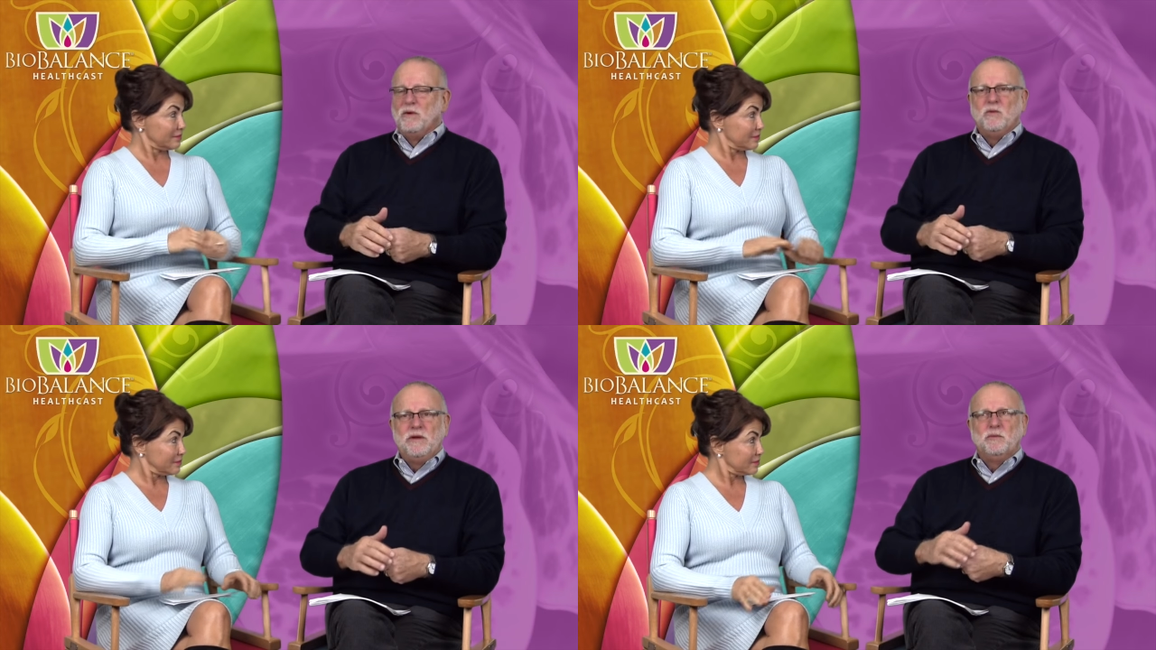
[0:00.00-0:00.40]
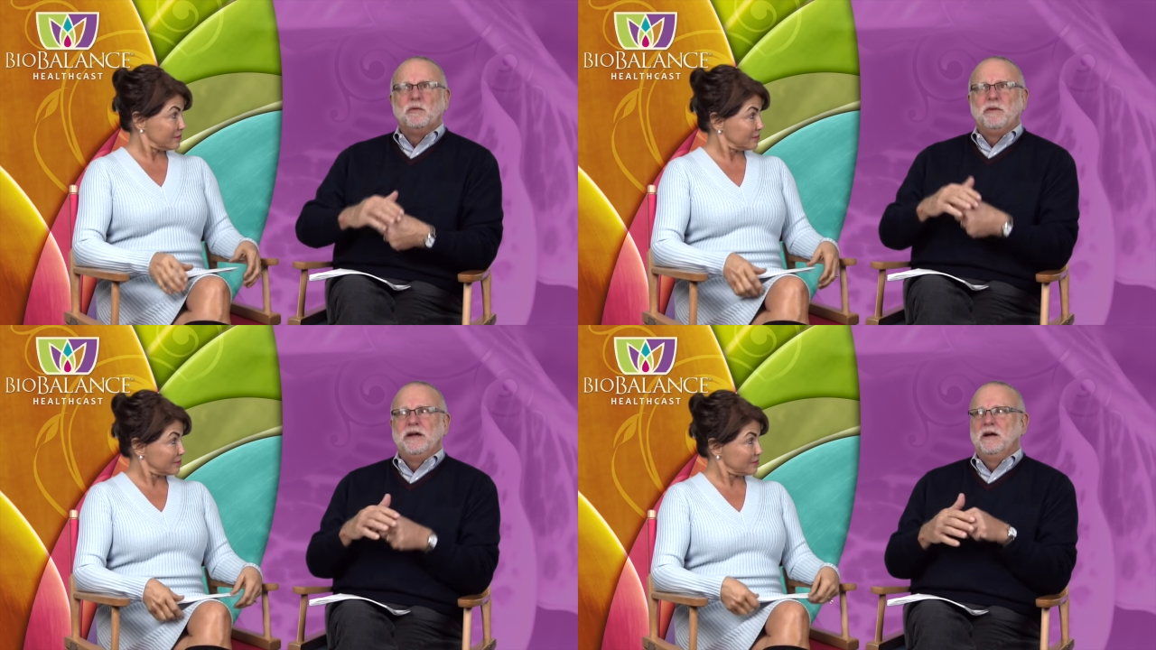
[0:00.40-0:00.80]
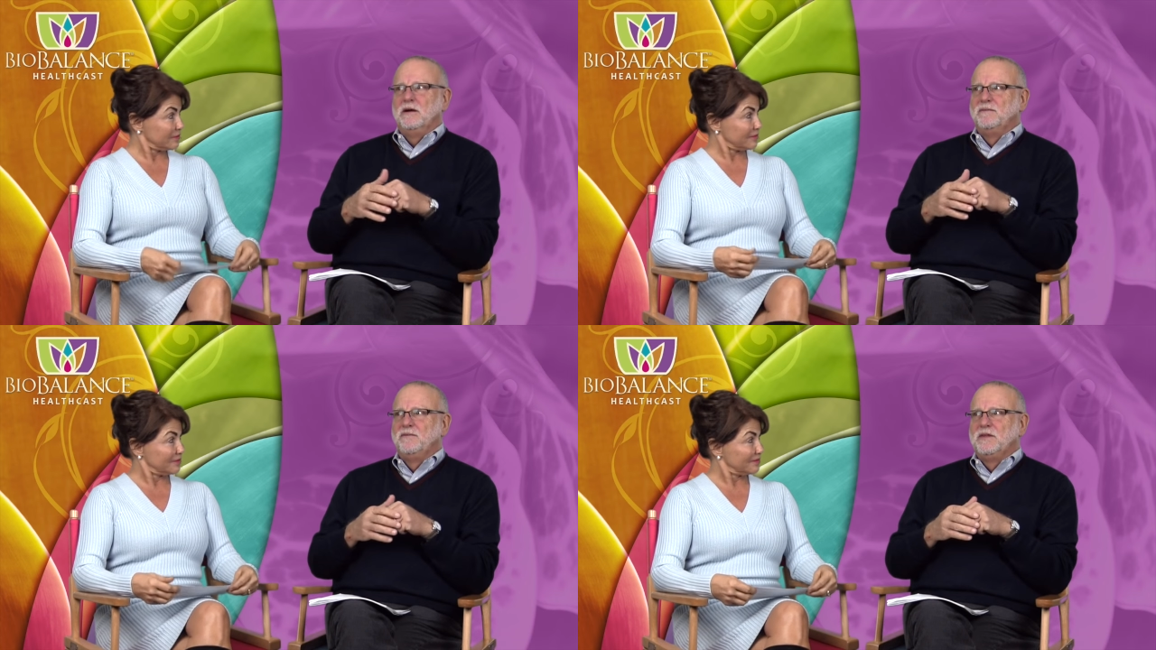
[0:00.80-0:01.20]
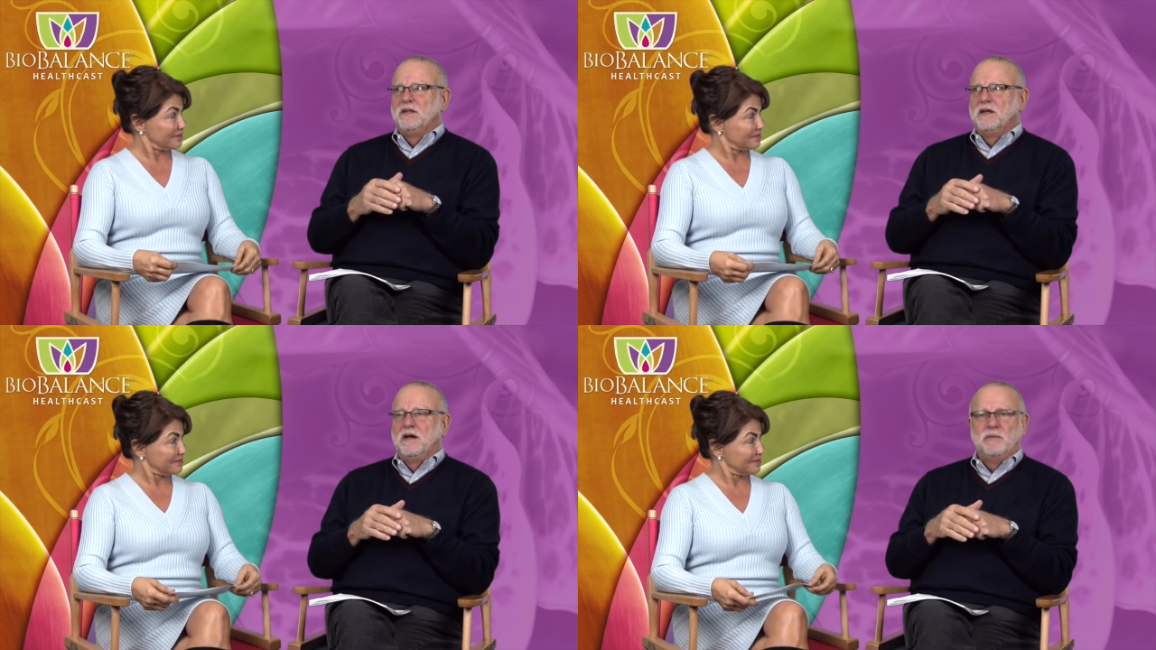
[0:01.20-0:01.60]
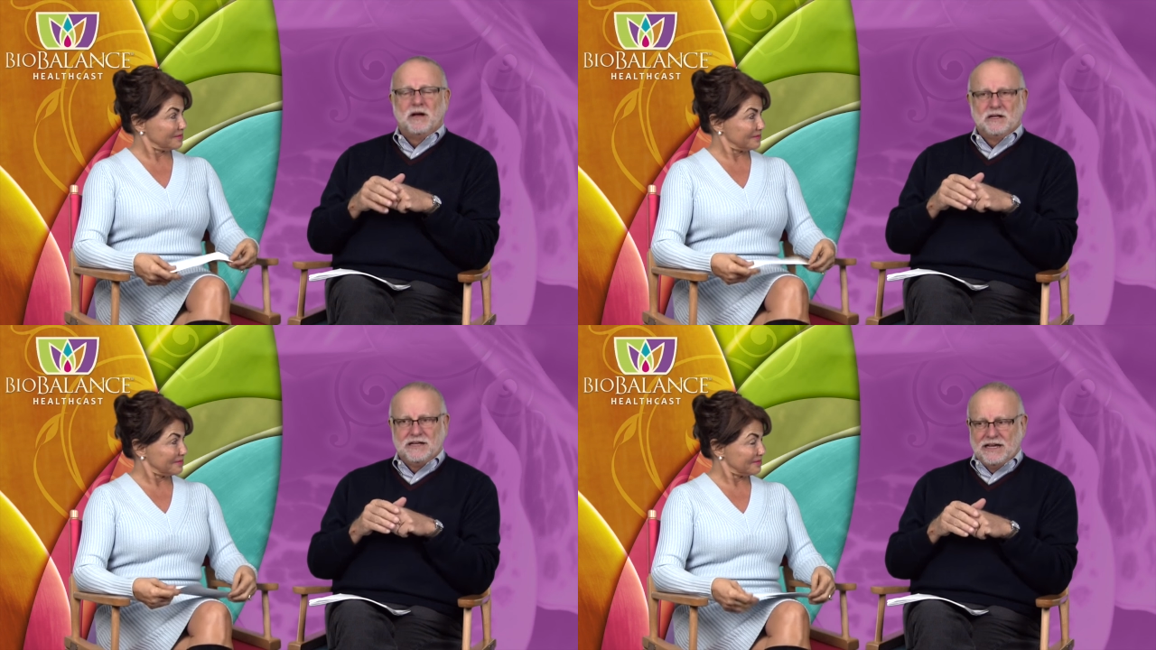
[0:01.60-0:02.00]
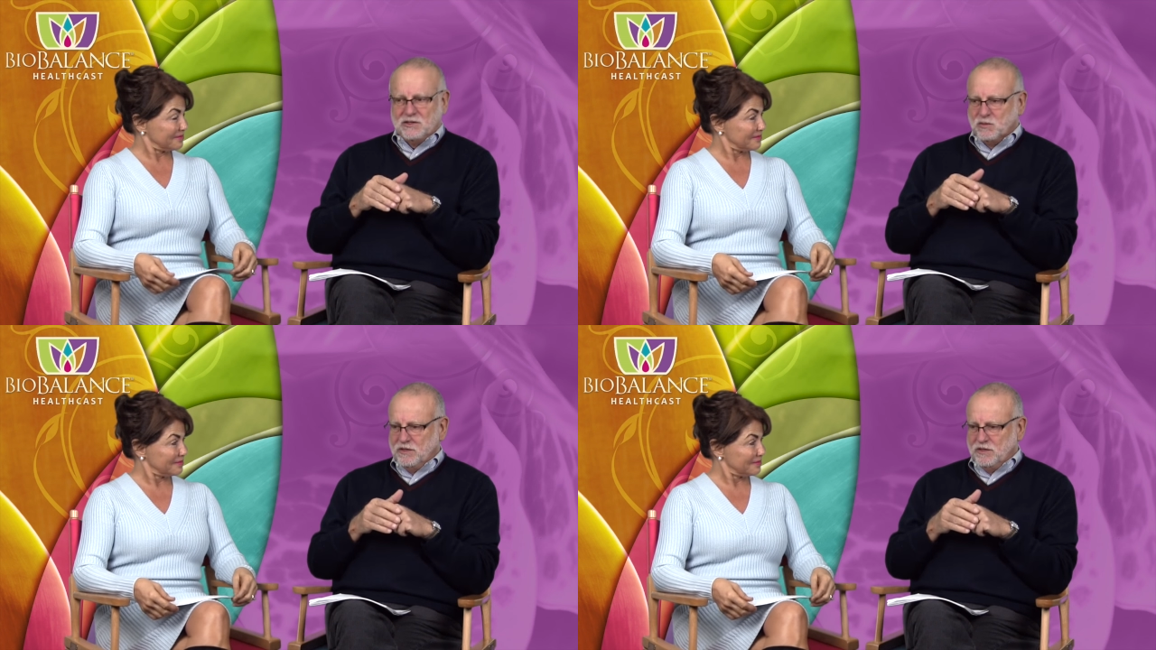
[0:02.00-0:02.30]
Speaker 1: When we prepare, a podcast.